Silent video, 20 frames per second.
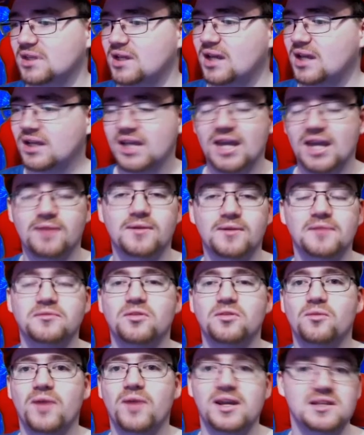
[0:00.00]
again, we
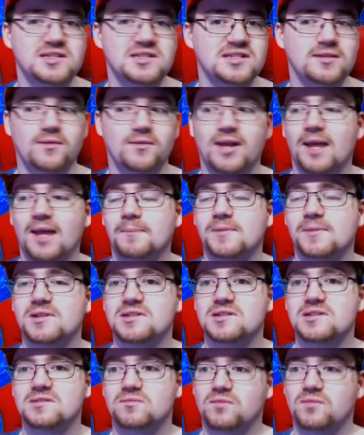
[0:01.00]
have to wait and see what
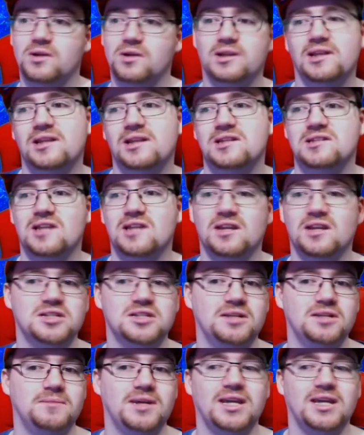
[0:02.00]
happens, what it is
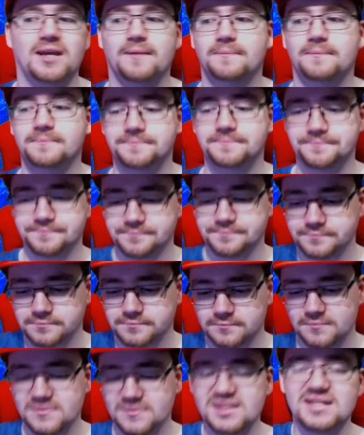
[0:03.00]
actually. But yeah,
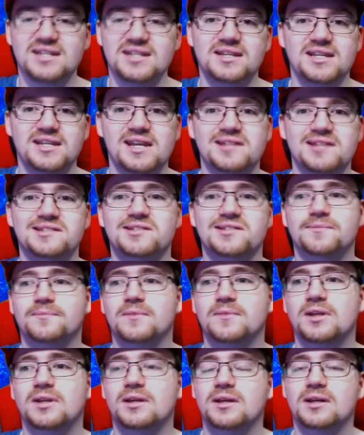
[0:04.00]
yes.
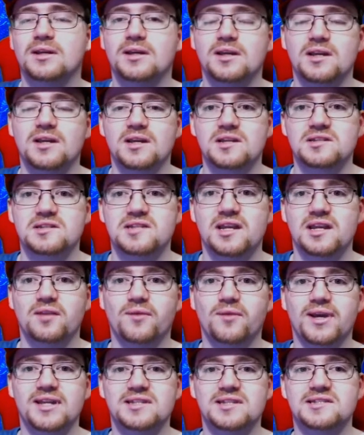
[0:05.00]
So,
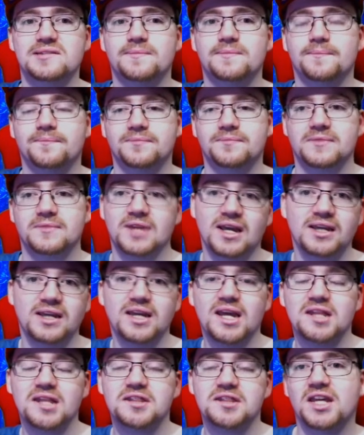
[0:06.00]
anyways,
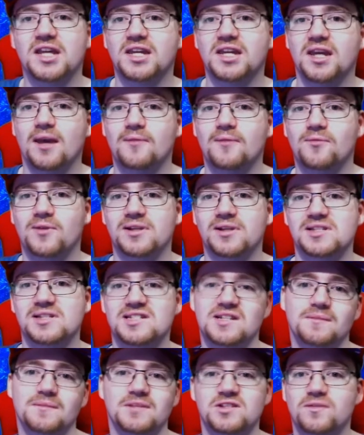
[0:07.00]
again, thank you everyone
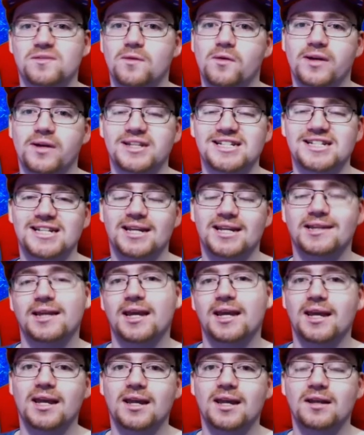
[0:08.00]
so much for watching,
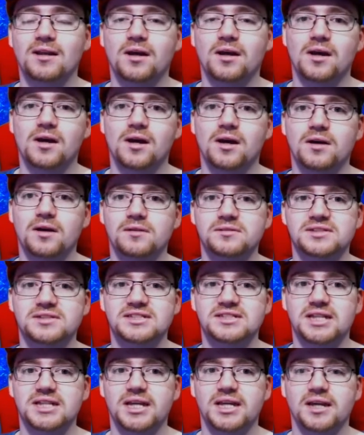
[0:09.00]
and I'll
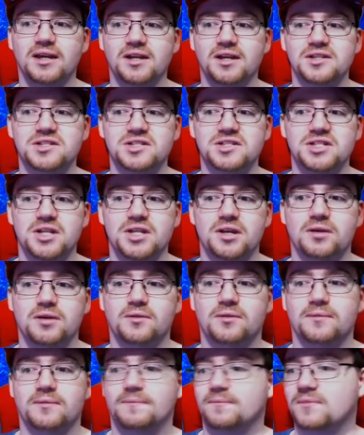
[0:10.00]
see you guys
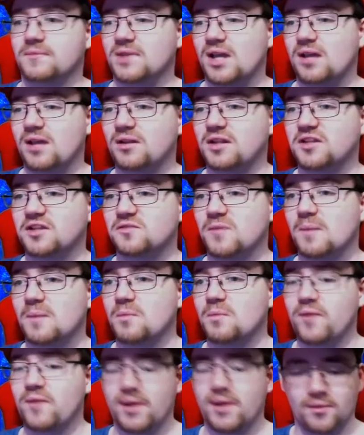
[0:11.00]
soon. Oh look, it's
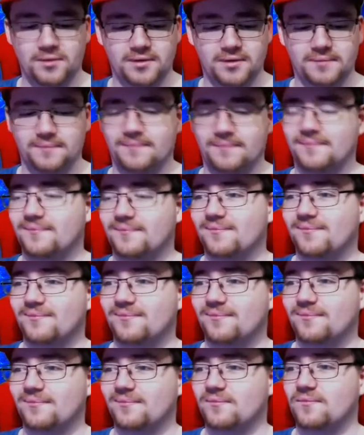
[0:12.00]
Rainbow Road.
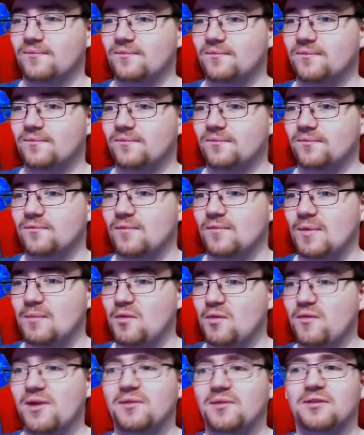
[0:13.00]

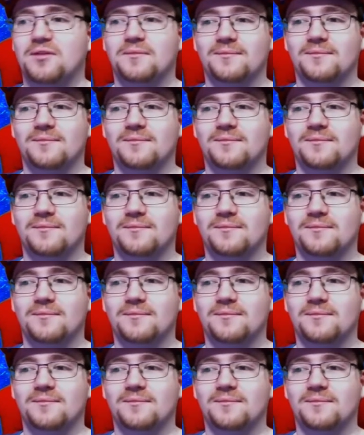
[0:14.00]
Rainbow Road.